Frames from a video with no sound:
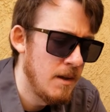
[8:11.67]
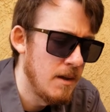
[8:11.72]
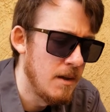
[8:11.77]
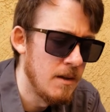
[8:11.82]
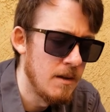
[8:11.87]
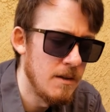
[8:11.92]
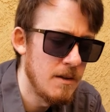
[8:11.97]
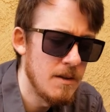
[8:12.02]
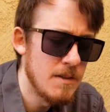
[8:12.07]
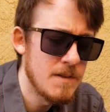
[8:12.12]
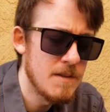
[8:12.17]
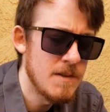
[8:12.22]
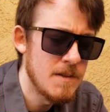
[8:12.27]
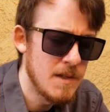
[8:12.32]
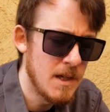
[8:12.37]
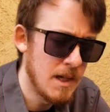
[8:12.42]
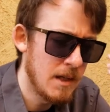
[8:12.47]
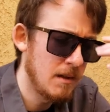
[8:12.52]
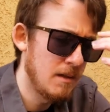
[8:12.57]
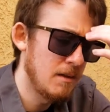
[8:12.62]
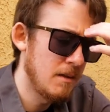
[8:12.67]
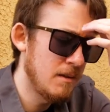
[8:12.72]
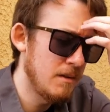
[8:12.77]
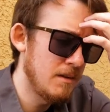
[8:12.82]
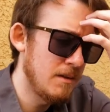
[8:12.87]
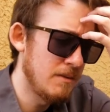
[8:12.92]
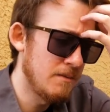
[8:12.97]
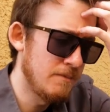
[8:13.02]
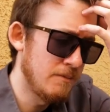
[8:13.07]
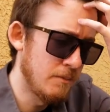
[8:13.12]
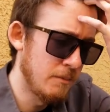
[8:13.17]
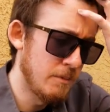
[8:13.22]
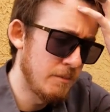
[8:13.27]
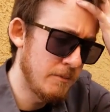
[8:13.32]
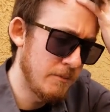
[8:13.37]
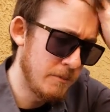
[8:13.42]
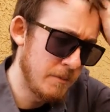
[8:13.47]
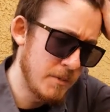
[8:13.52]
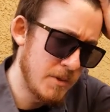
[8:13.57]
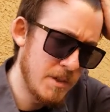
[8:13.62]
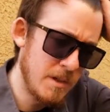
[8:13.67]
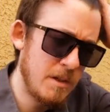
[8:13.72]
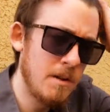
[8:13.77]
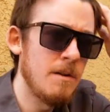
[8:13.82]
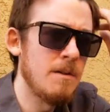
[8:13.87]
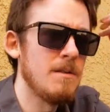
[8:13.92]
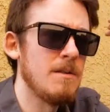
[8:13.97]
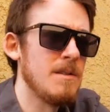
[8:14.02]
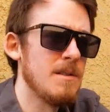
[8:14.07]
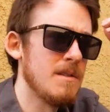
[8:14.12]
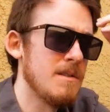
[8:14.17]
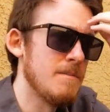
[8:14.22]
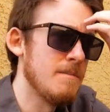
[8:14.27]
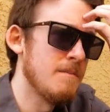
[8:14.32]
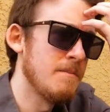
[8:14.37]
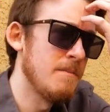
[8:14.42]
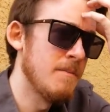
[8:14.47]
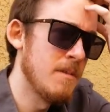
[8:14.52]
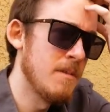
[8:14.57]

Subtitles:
And it is technically a form of materialism.